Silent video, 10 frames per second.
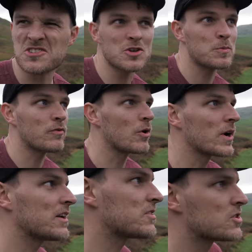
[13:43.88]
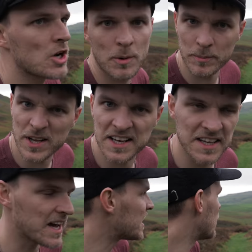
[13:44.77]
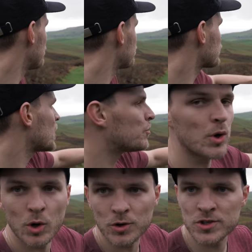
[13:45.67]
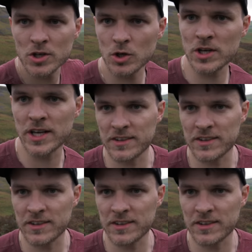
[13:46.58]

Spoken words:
is just before I get to the top. I'm nearly there now. But look at it,